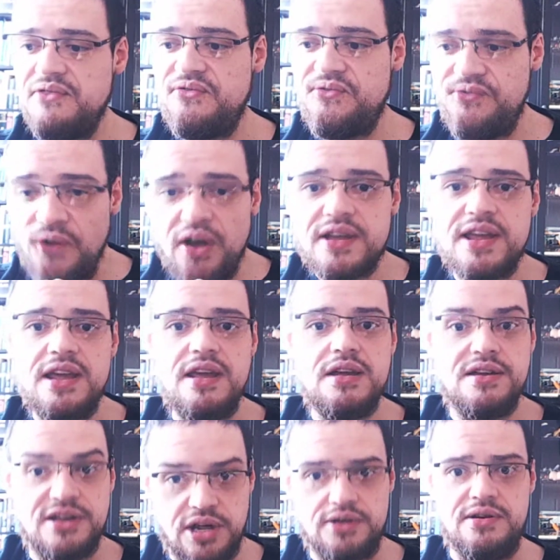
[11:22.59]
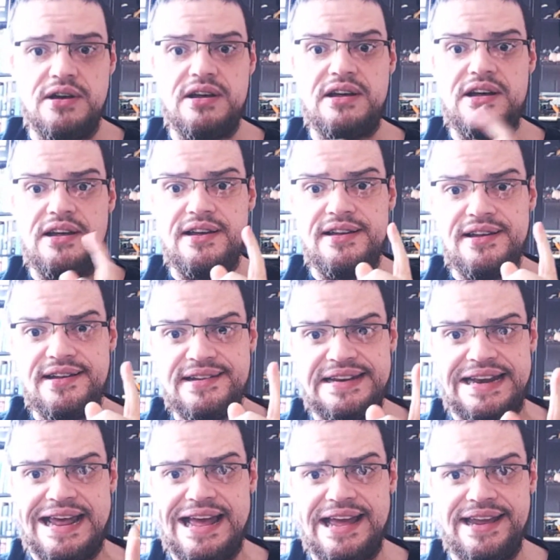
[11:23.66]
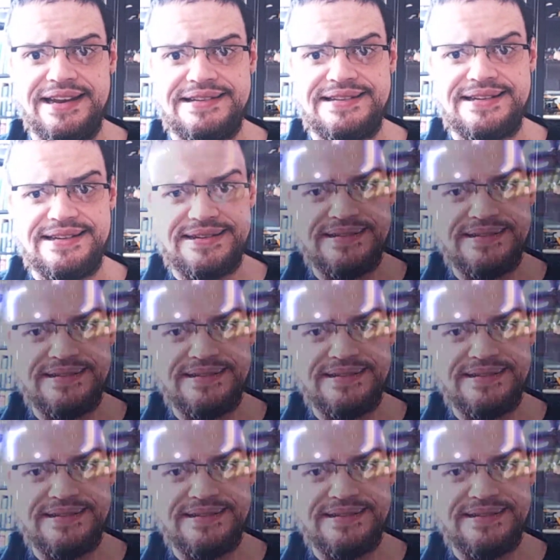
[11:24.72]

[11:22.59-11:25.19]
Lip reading: fucking good night.